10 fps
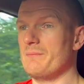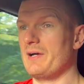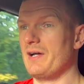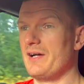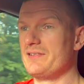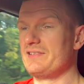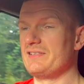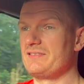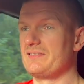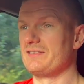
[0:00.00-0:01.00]
My
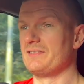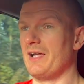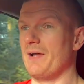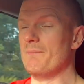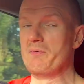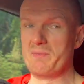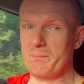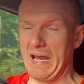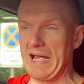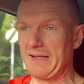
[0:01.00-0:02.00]
artist,
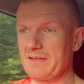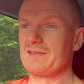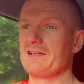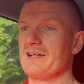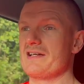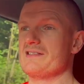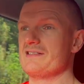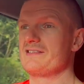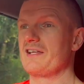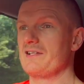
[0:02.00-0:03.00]
Miriam Black,
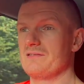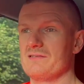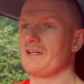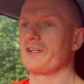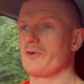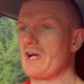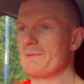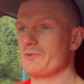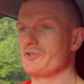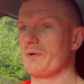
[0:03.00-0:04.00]
has done an
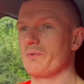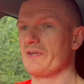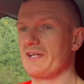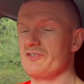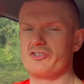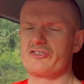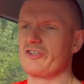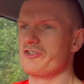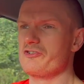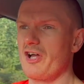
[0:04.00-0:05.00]
incredible job with it. She's
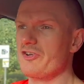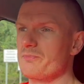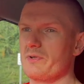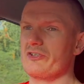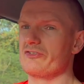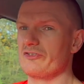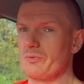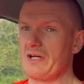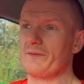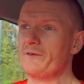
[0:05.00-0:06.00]
such a nice person as
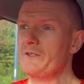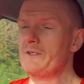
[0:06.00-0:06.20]
well.